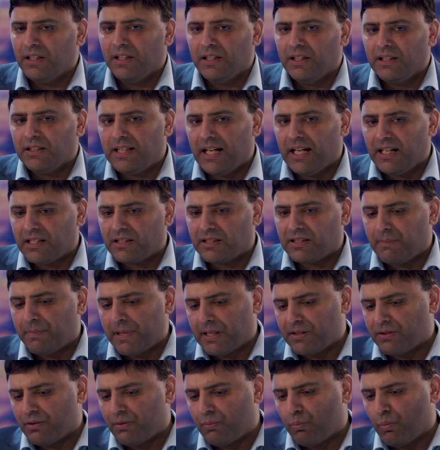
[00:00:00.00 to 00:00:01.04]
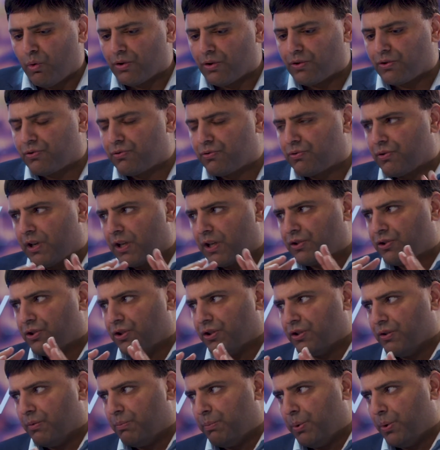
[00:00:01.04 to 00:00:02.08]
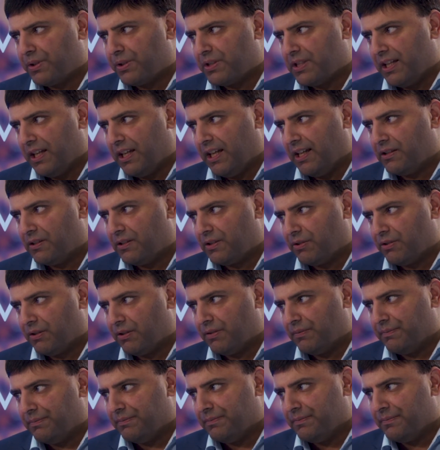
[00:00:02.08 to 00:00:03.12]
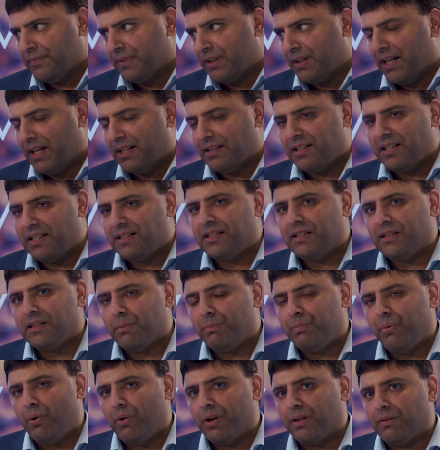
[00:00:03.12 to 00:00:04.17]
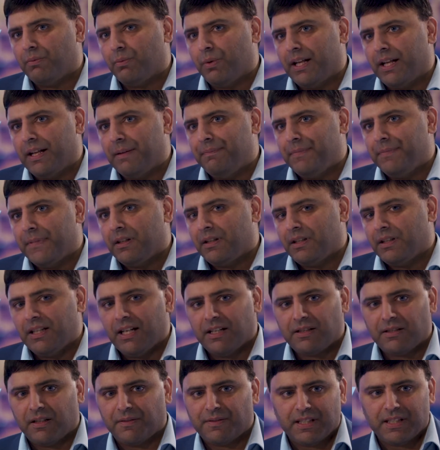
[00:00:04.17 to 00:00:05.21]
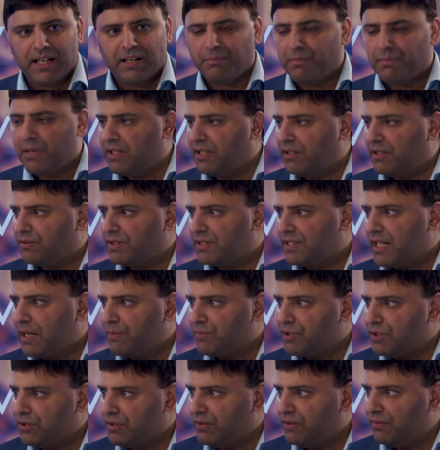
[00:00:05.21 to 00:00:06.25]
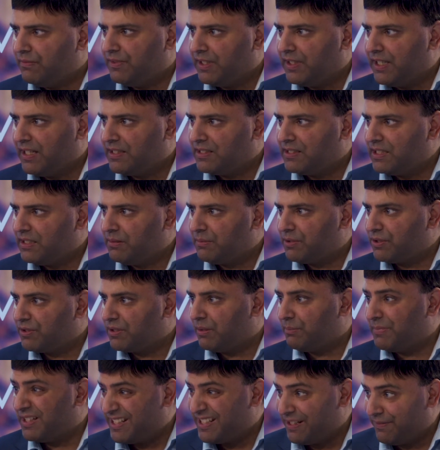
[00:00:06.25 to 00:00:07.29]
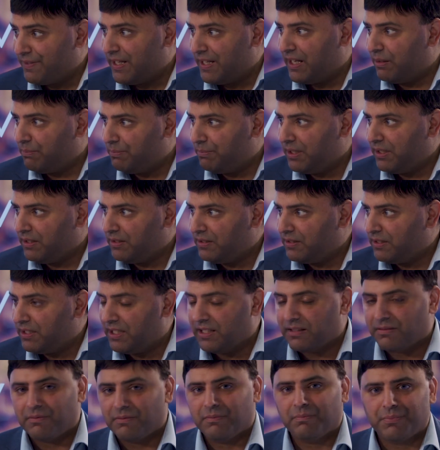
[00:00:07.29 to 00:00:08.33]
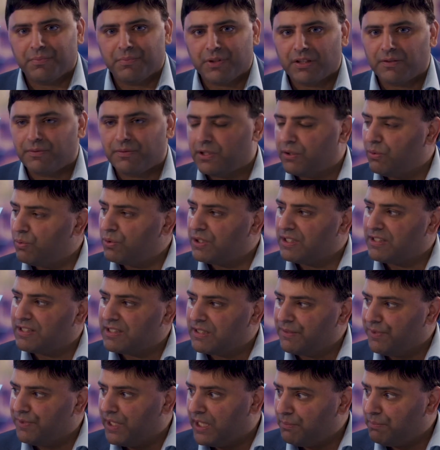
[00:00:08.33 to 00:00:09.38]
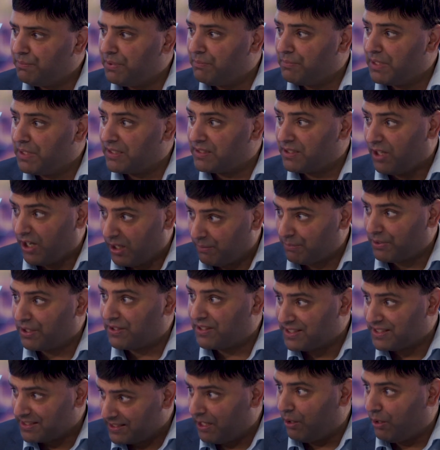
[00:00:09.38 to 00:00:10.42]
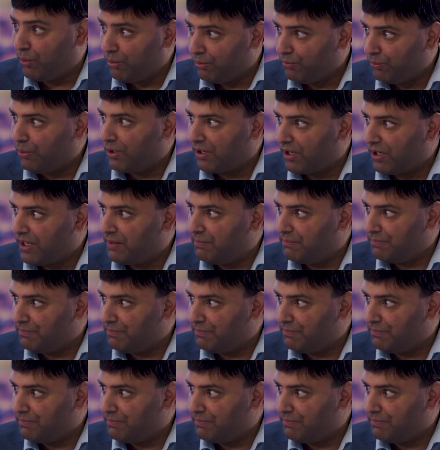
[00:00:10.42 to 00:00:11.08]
Then it depends on what structure you put it into. And this is the point where, yes, I've saved money on stamp duty VAT because I'm a developer. Just for the audience, developer means I'm going to sell what I